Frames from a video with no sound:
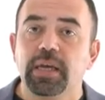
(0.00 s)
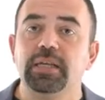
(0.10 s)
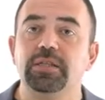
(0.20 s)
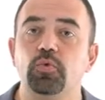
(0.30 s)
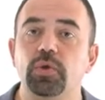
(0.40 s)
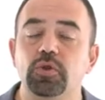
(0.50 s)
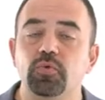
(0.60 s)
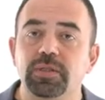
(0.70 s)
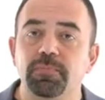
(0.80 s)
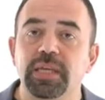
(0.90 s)
is you need to
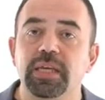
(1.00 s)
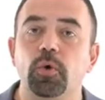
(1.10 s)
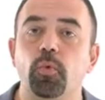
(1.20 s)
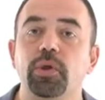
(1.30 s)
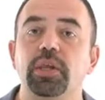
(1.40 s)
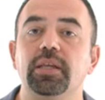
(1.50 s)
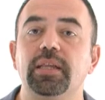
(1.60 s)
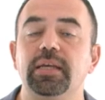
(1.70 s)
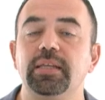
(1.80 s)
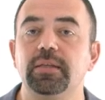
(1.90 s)
speak with
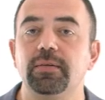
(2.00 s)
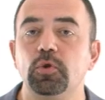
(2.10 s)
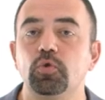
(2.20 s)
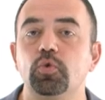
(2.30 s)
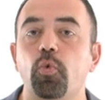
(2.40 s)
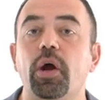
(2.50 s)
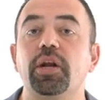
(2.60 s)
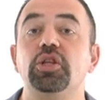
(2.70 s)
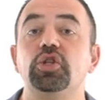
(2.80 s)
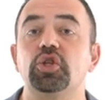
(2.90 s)
the individuals who are
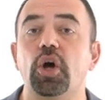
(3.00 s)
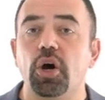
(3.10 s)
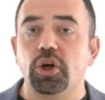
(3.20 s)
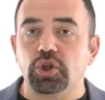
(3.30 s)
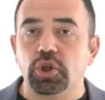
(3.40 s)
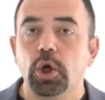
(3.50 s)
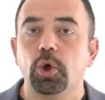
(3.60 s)
in charge